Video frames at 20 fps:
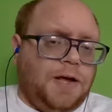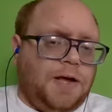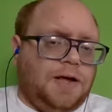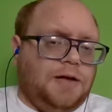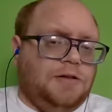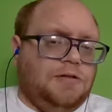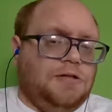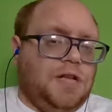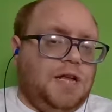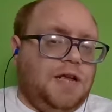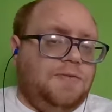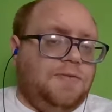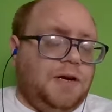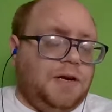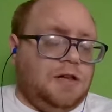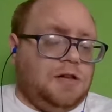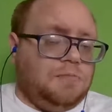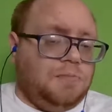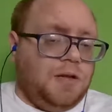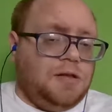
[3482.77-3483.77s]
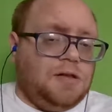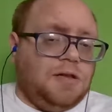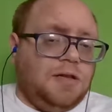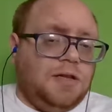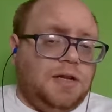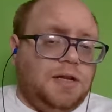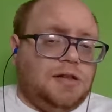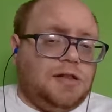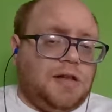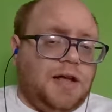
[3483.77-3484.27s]
kids, even
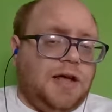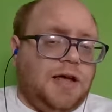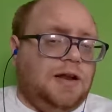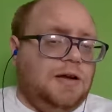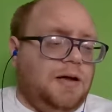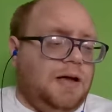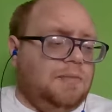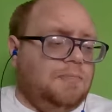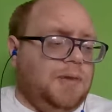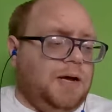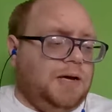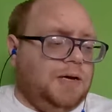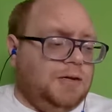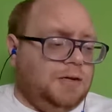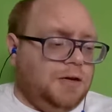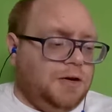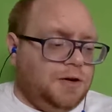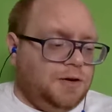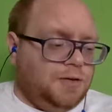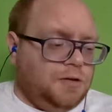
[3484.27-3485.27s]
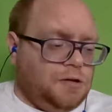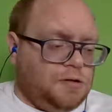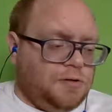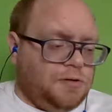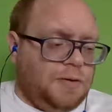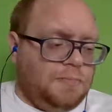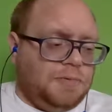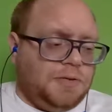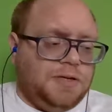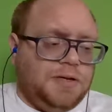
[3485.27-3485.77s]
explicitly said and made clear in the
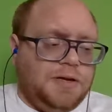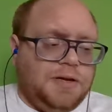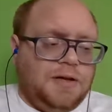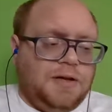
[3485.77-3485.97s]
script